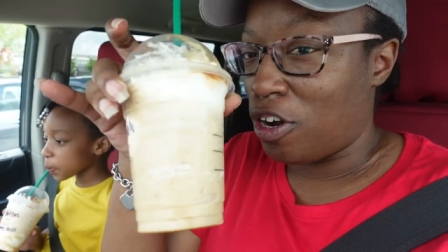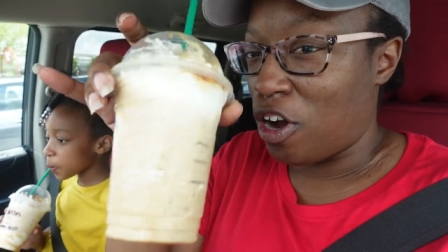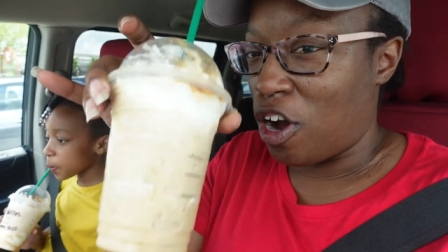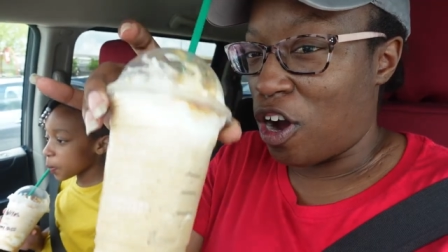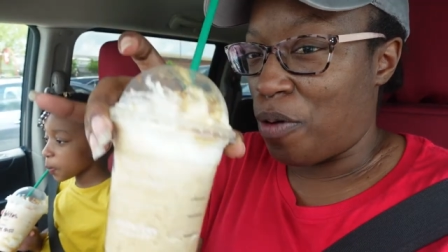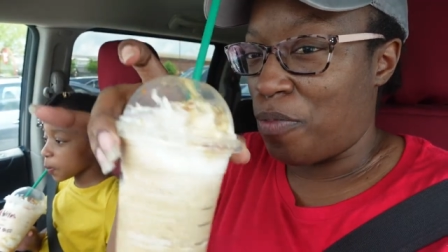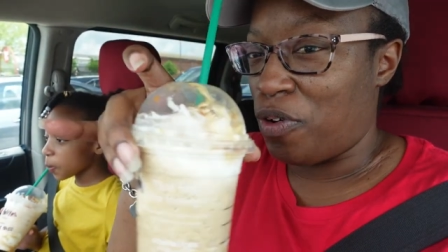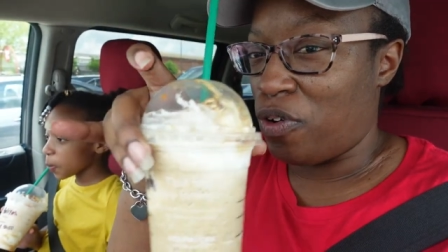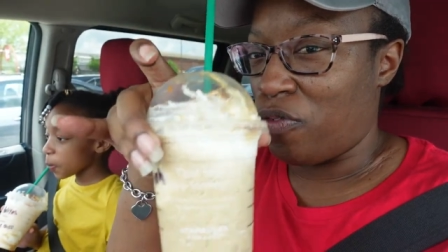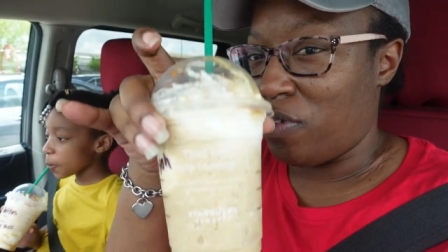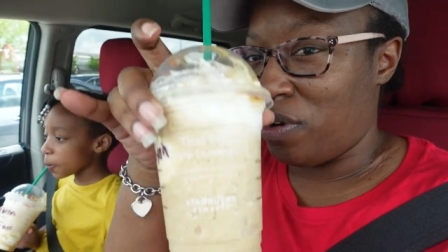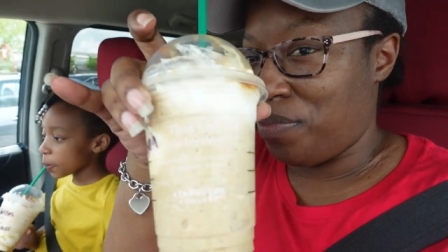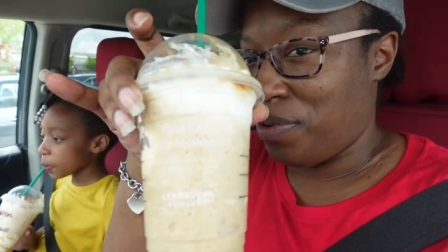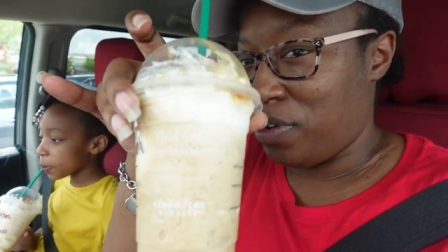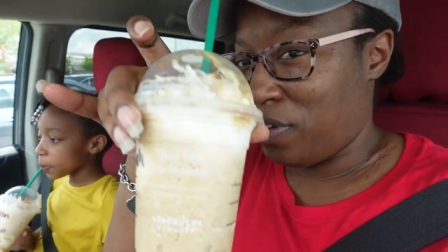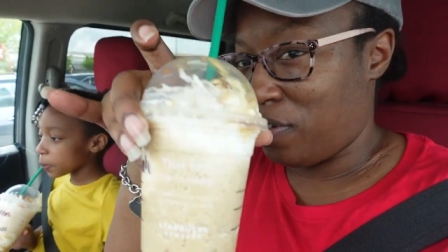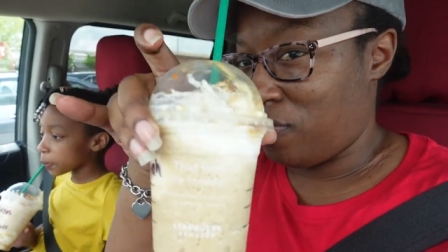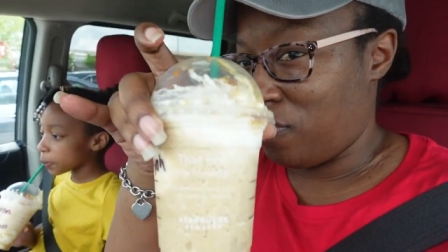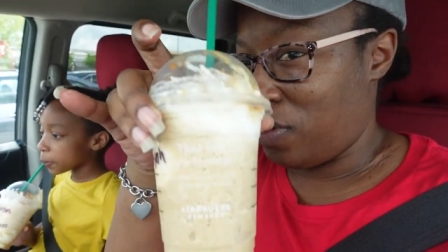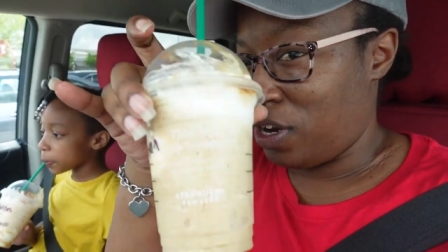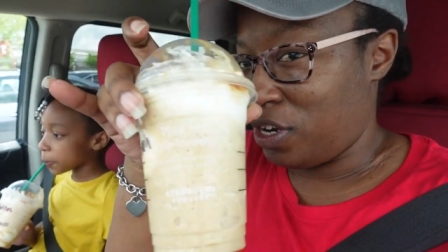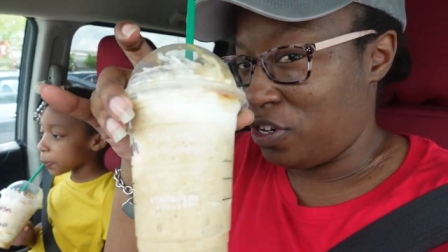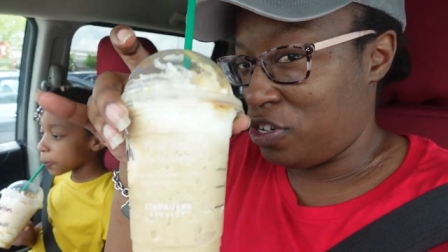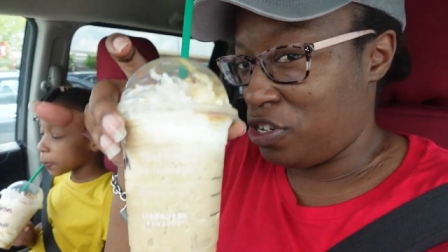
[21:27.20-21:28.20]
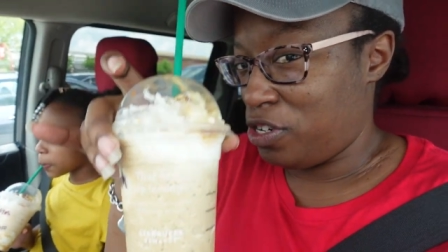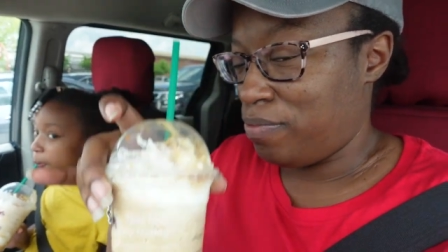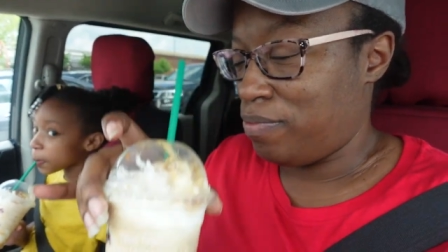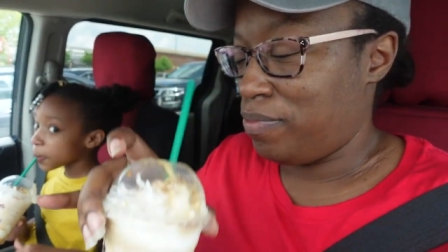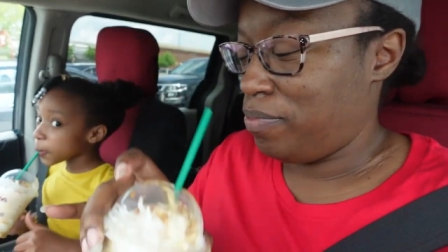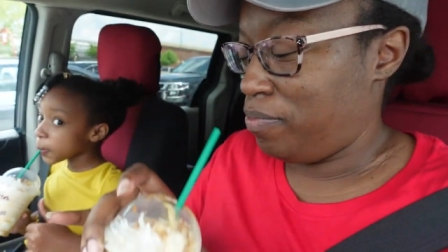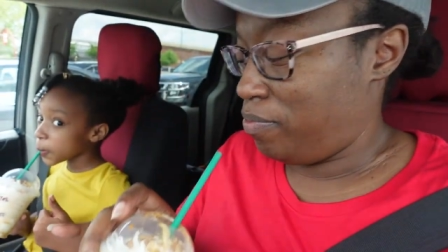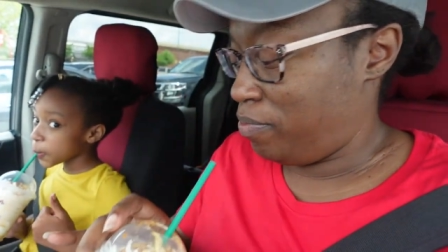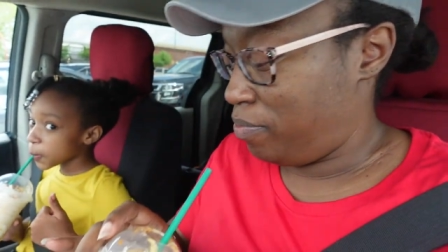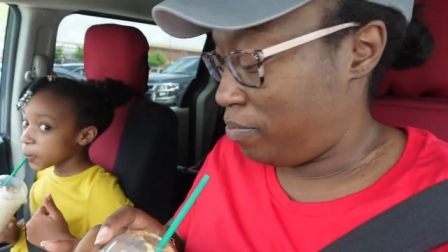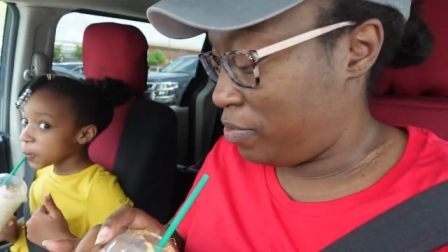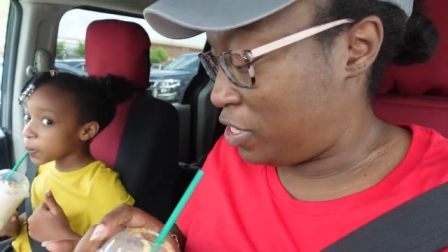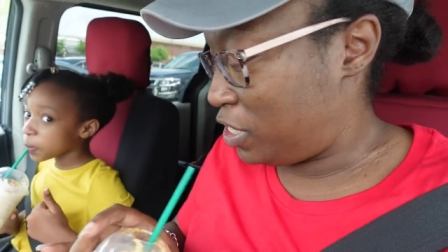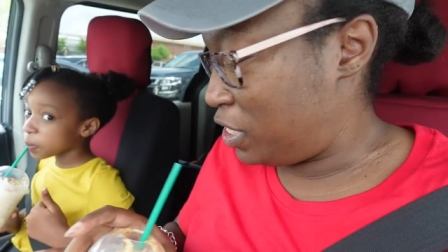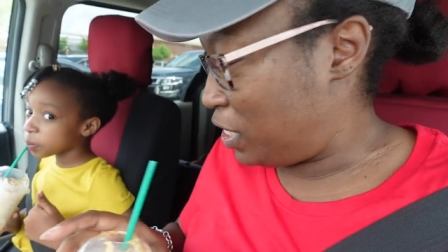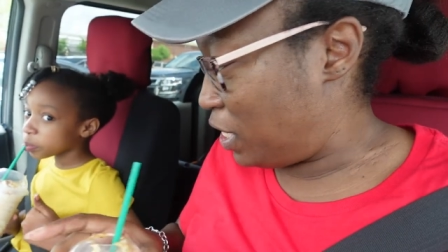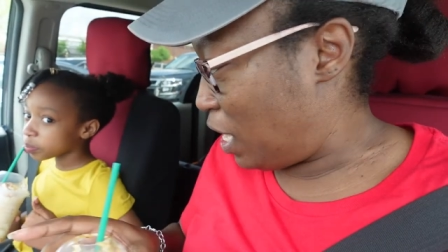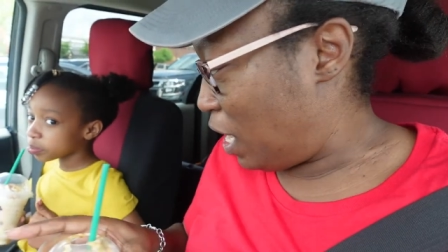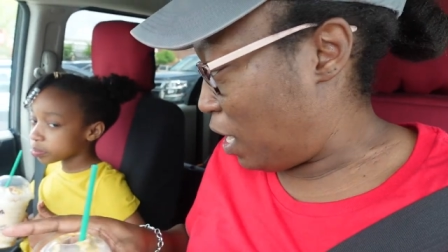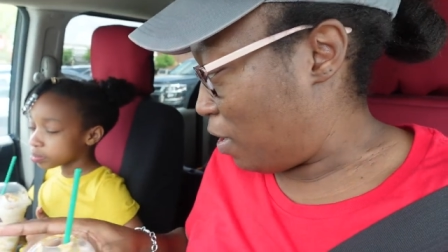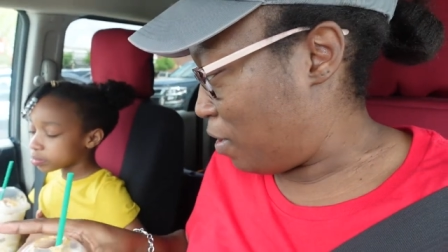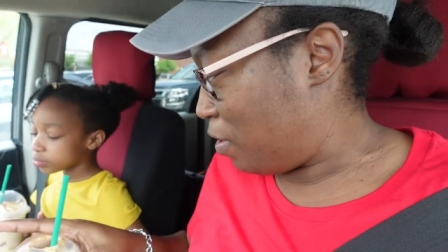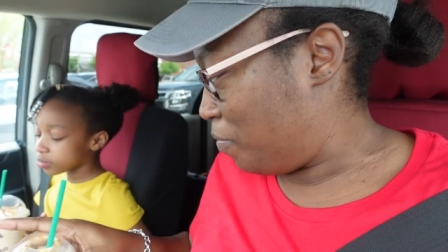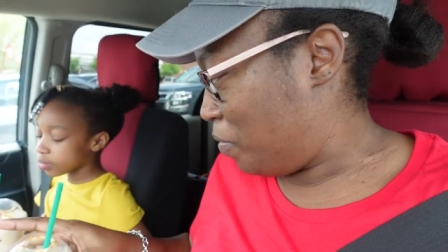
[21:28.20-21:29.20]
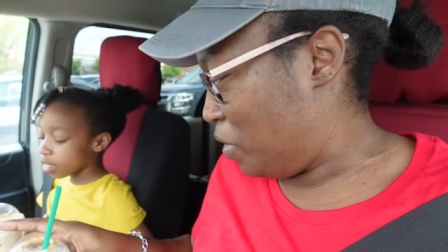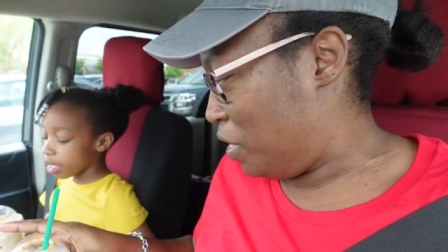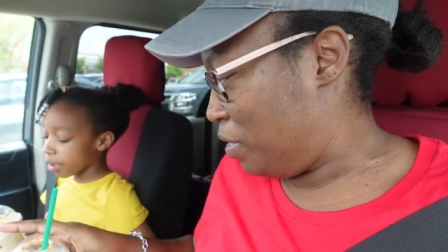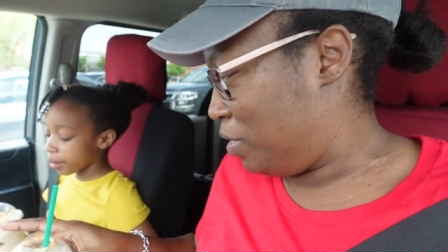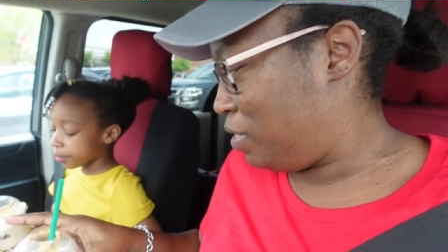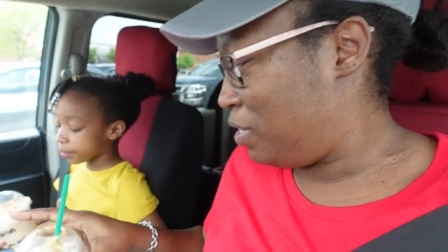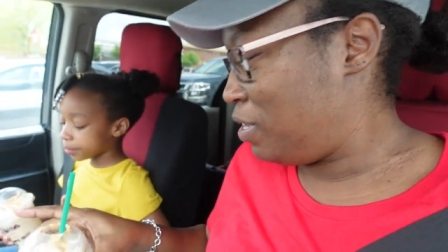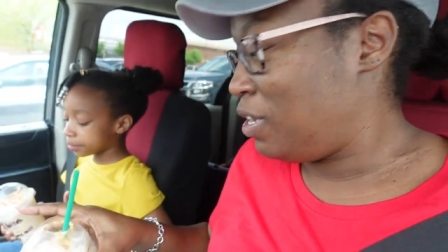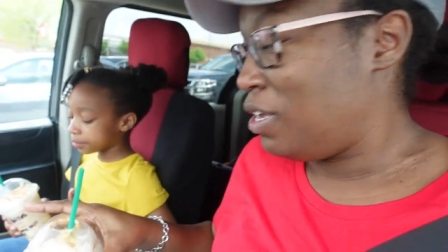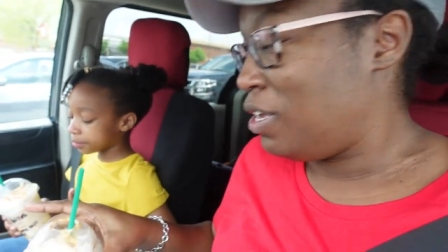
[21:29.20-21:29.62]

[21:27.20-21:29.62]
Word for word: Caramel ribbon crunch she got one,